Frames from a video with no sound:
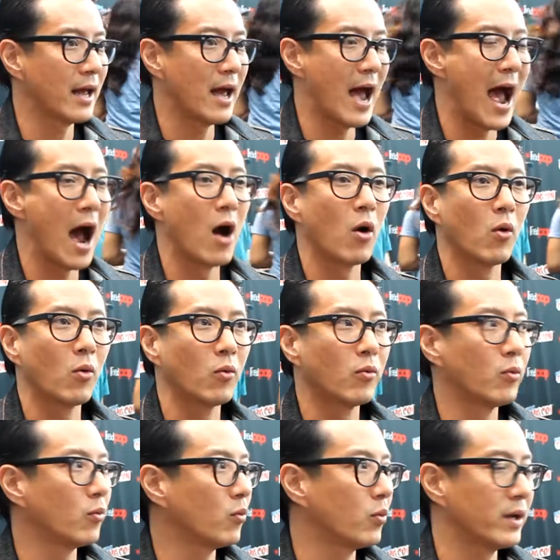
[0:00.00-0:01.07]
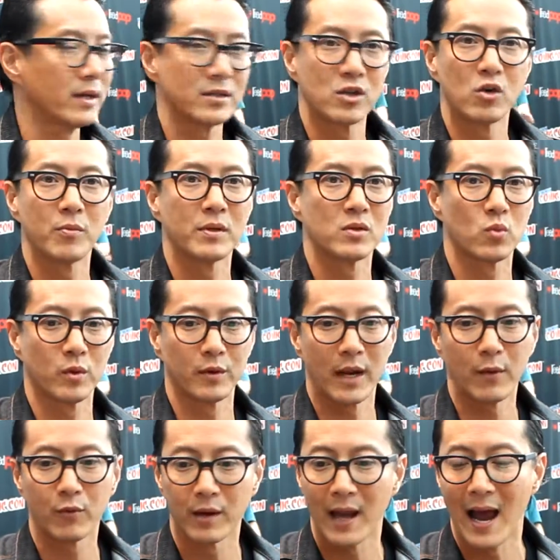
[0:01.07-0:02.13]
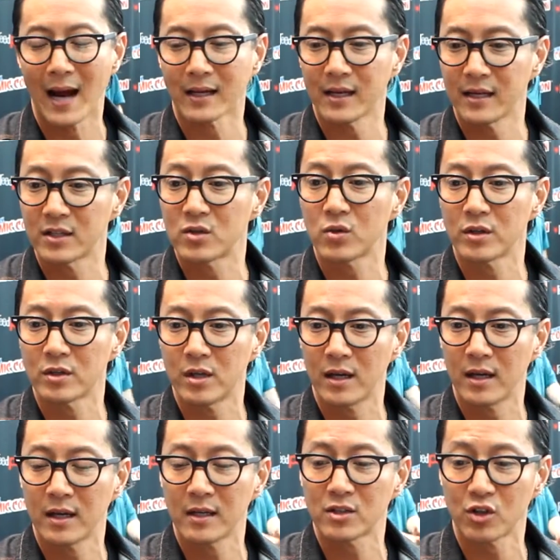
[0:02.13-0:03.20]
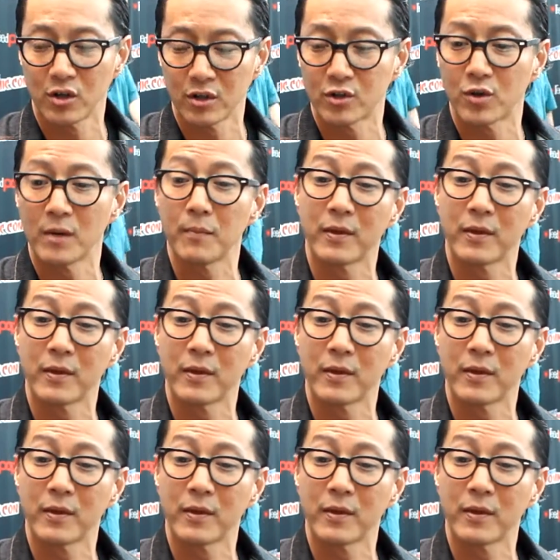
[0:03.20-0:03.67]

how we as humans would react into it in a certain dream.